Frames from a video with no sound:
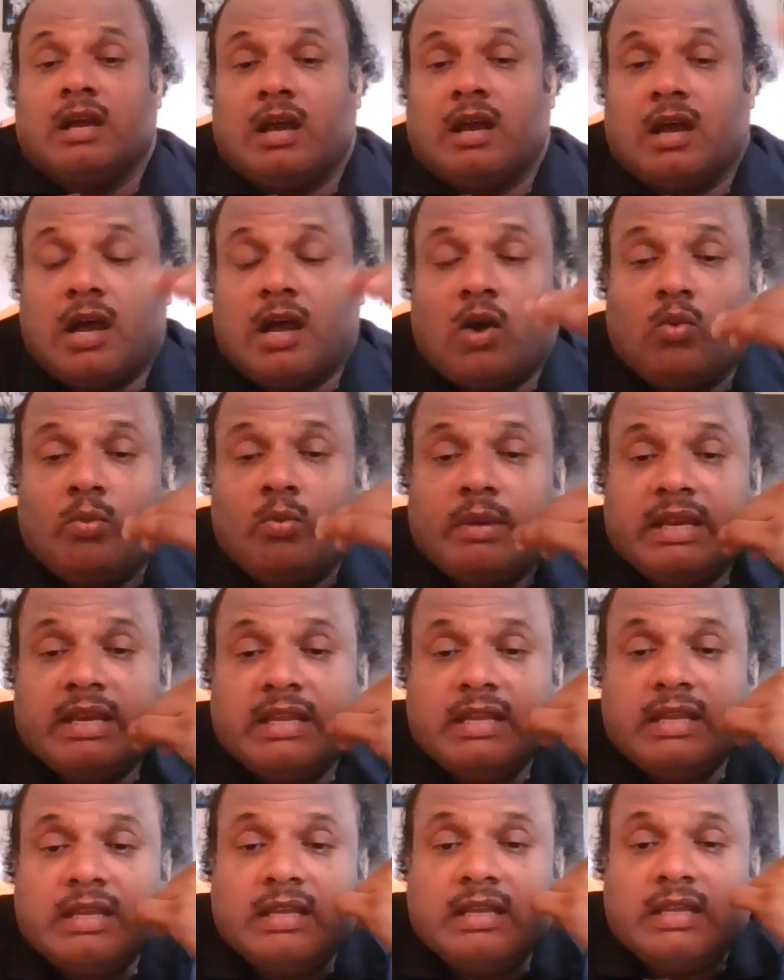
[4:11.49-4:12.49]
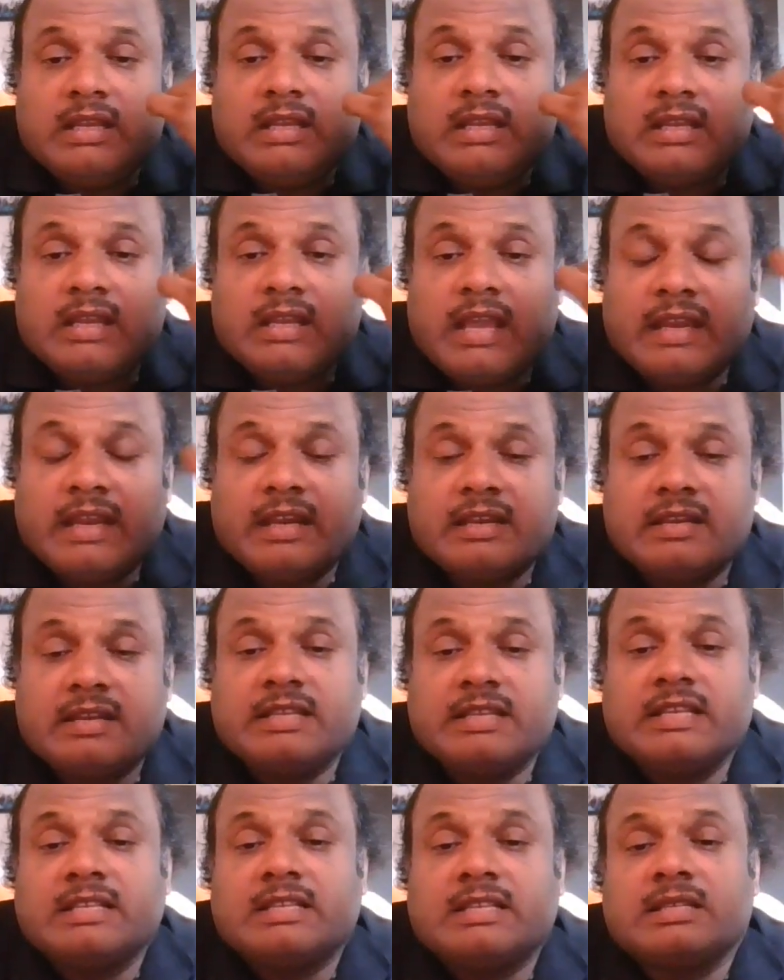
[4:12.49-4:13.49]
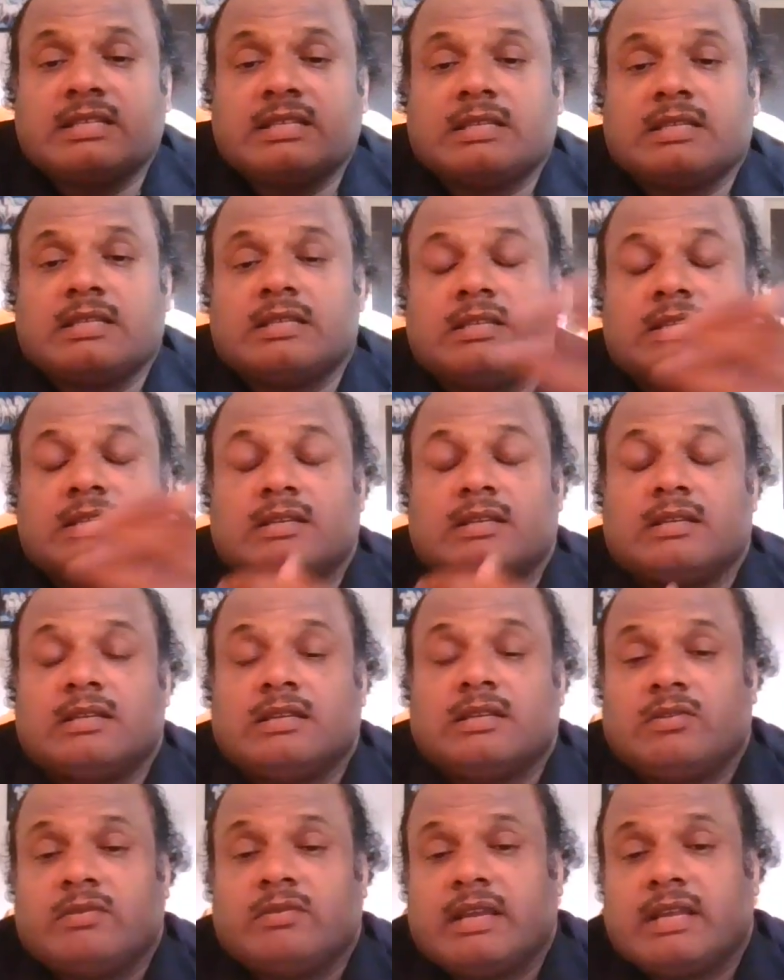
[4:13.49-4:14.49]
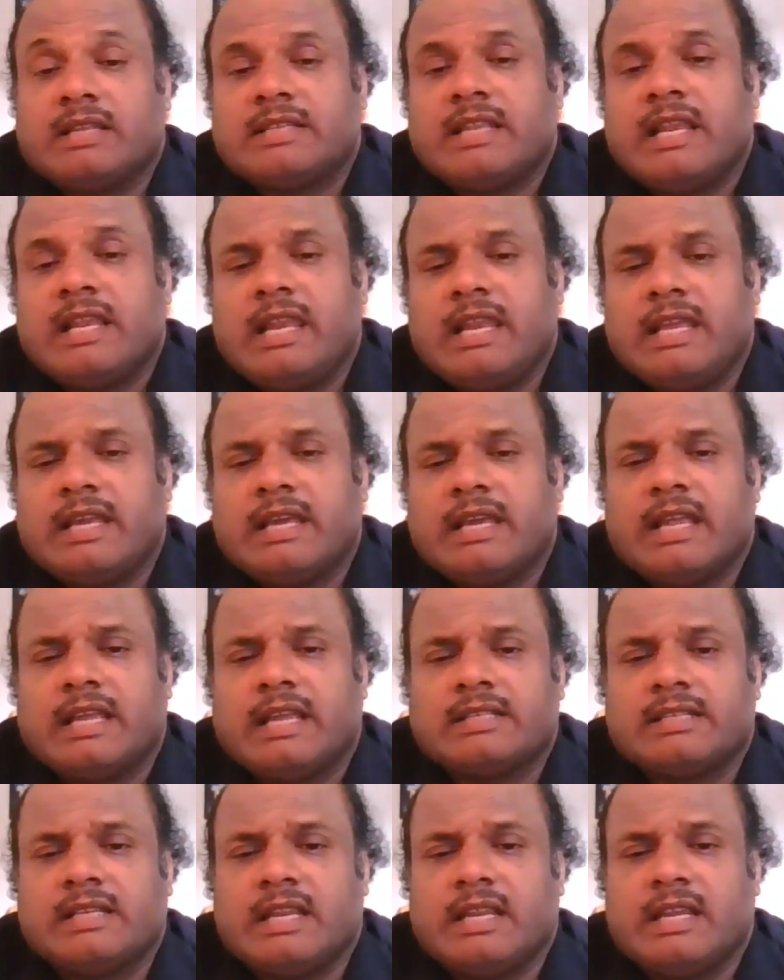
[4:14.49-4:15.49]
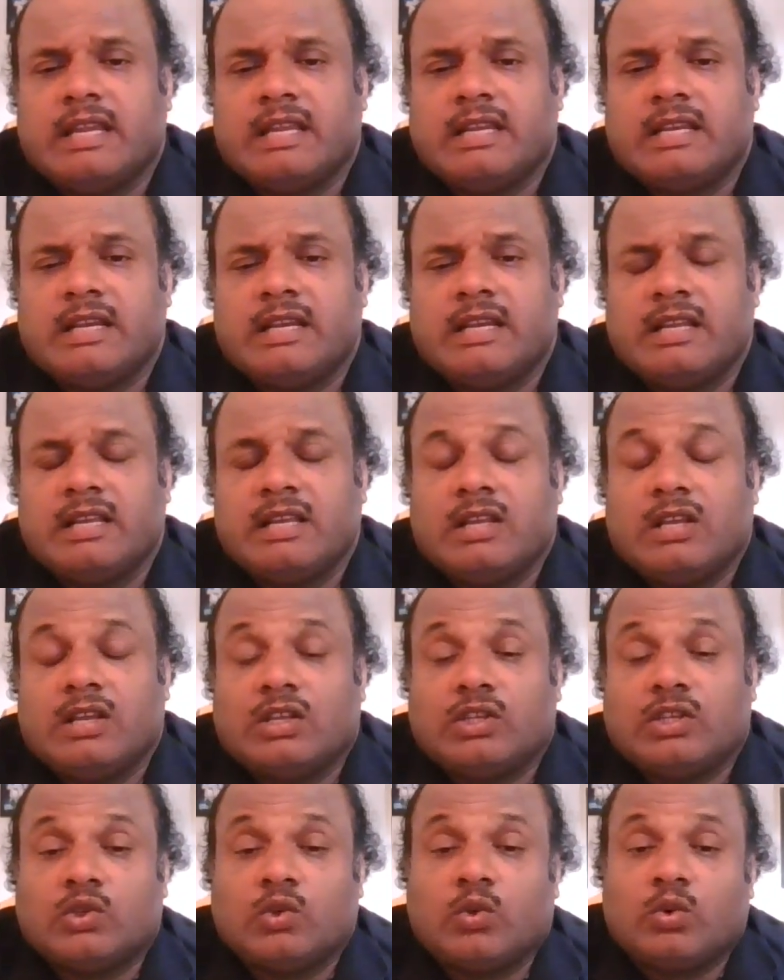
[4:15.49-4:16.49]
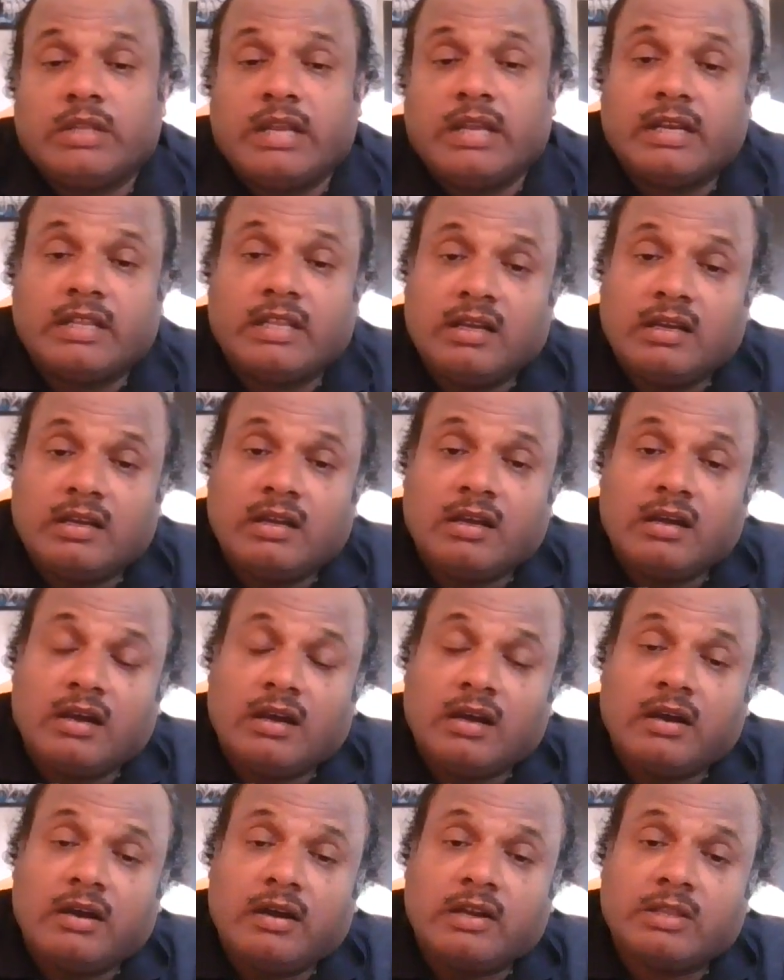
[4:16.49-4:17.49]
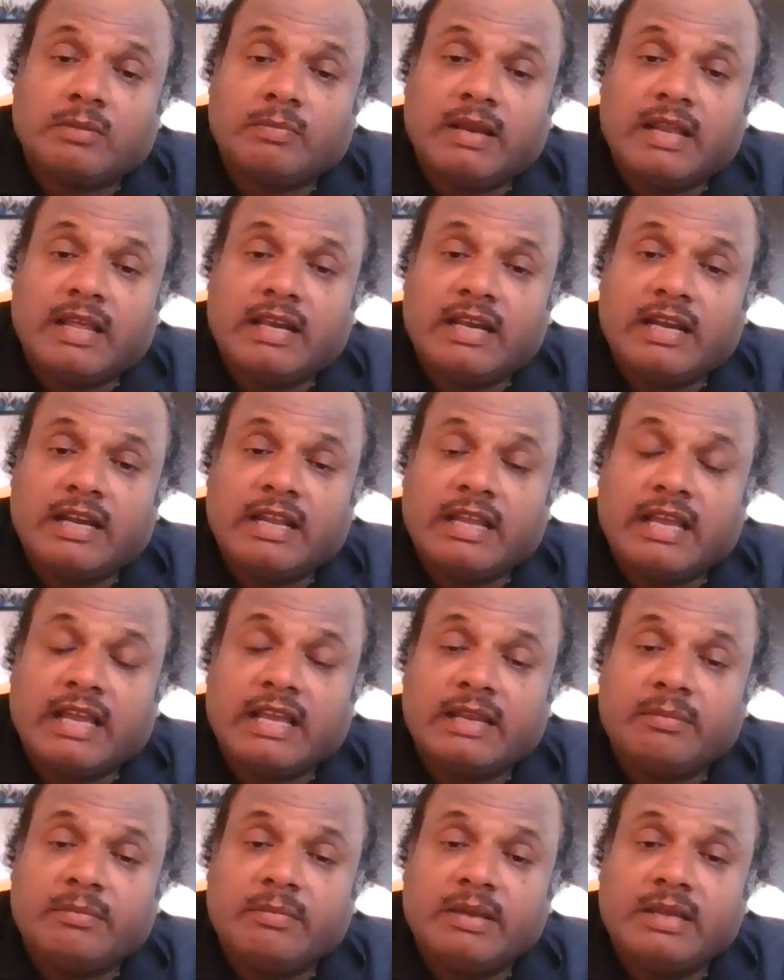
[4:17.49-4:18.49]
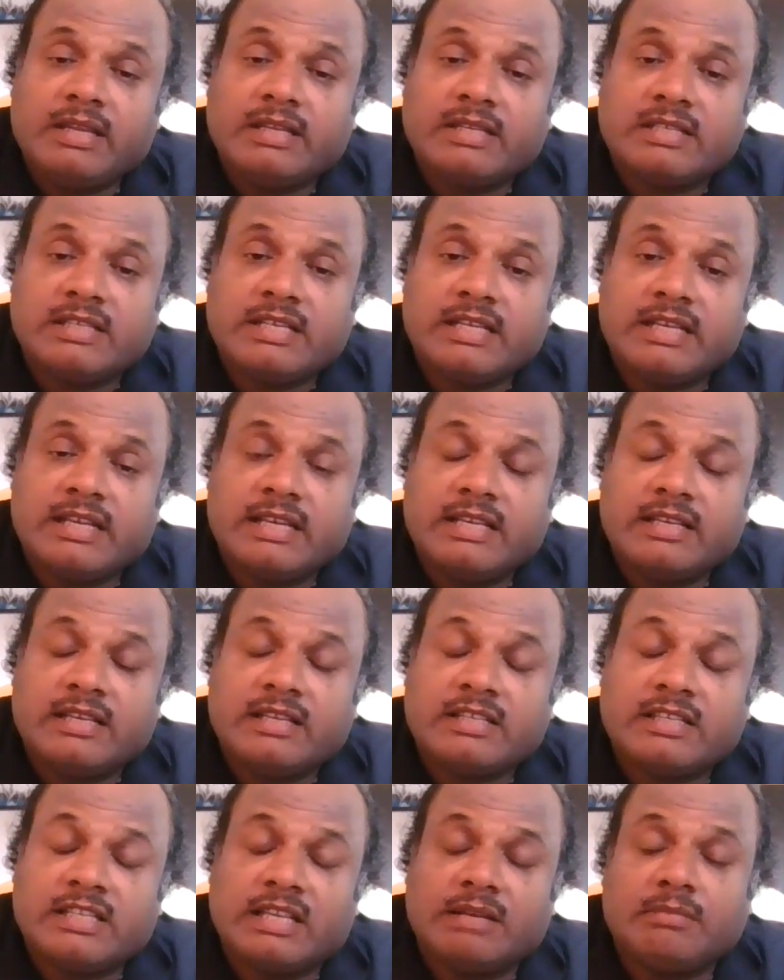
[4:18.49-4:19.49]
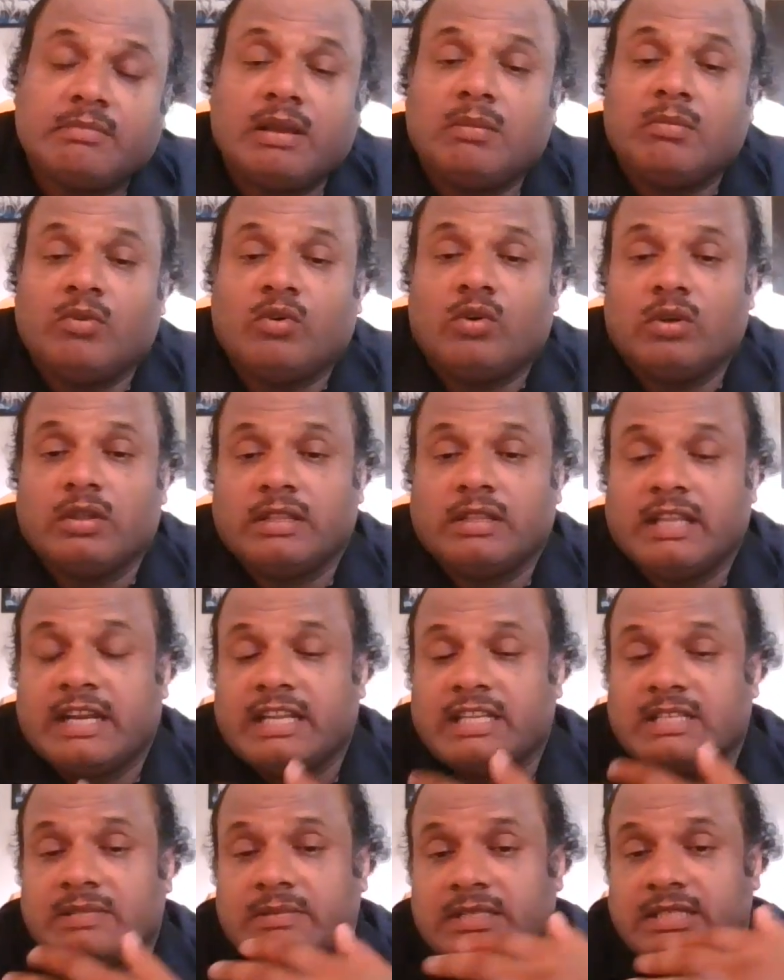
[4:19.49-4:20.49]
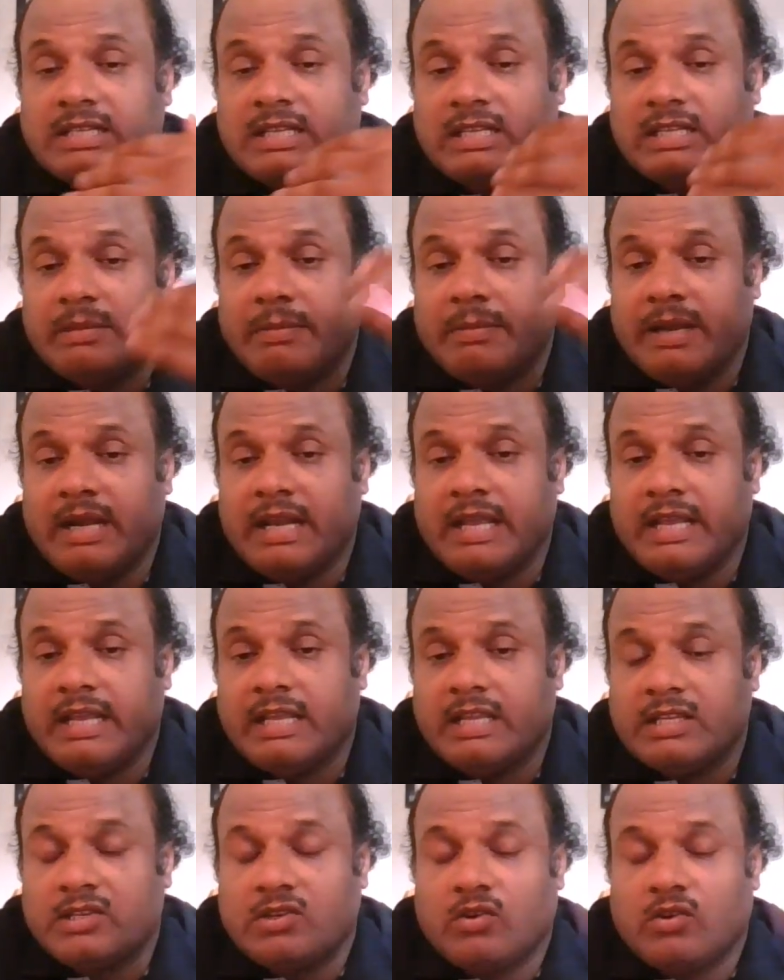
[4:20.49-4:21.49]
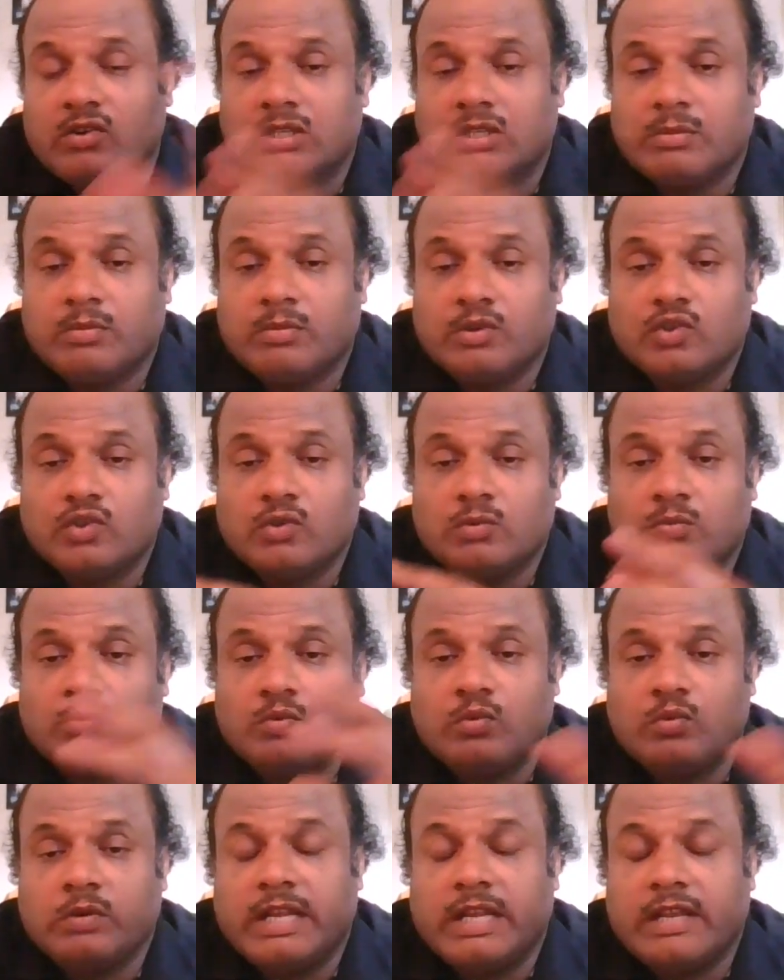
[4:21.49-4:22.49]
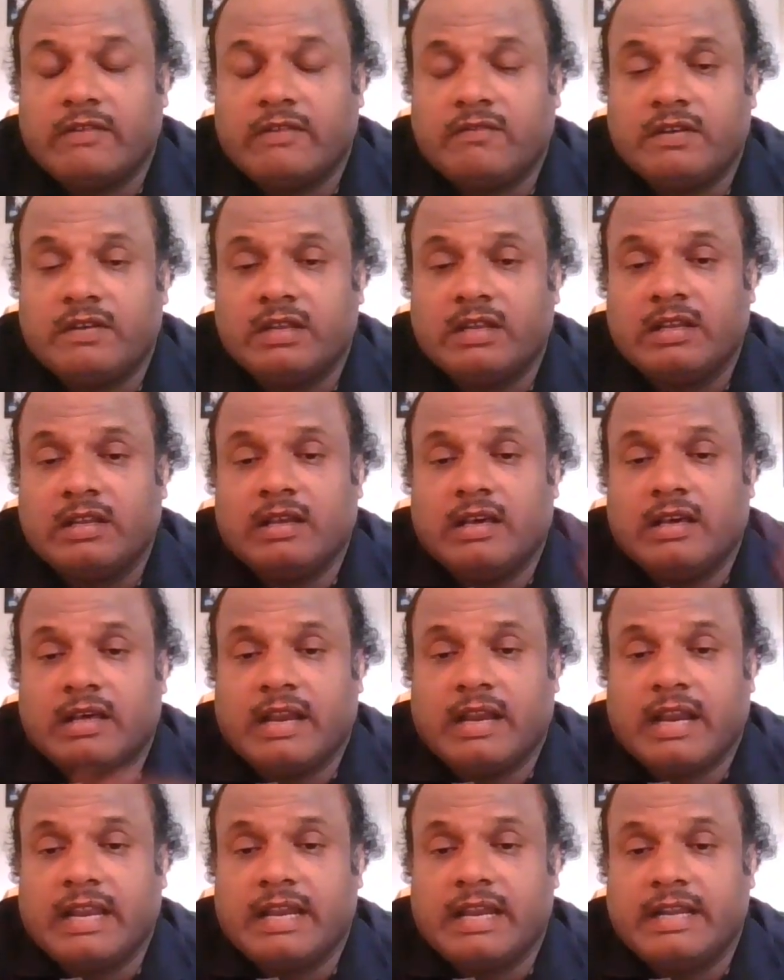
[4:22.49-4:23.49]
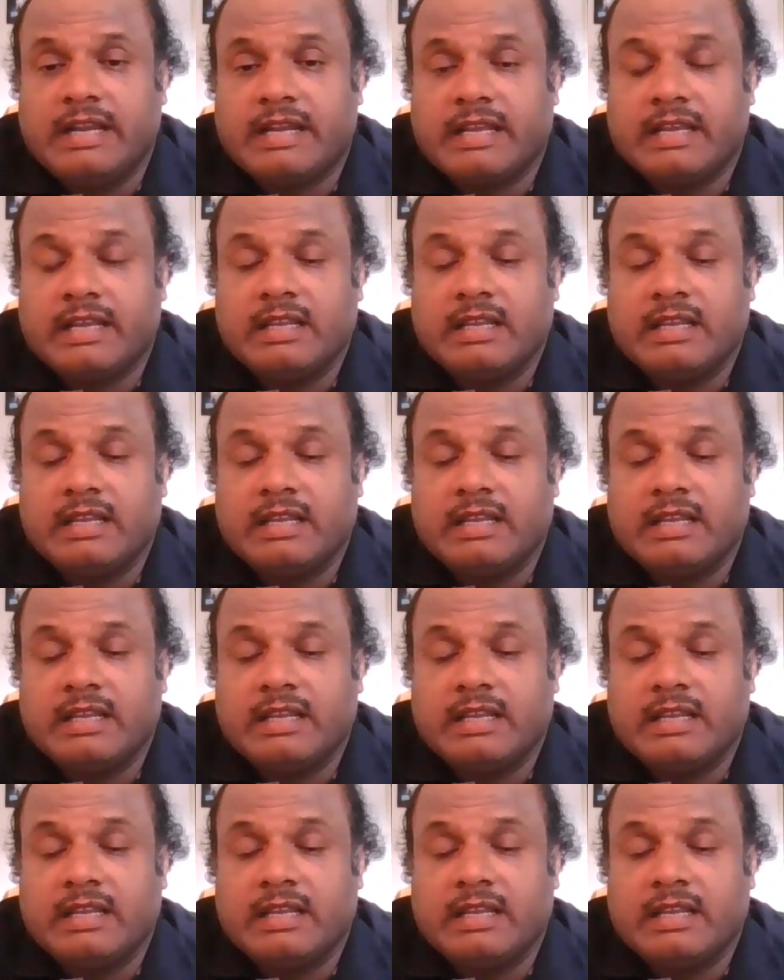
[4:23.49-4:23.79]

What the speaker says: how many energies you can see layer has created, so that the earth planet can be stay in a stable mode. That is basically the building is not supposed to move left, right,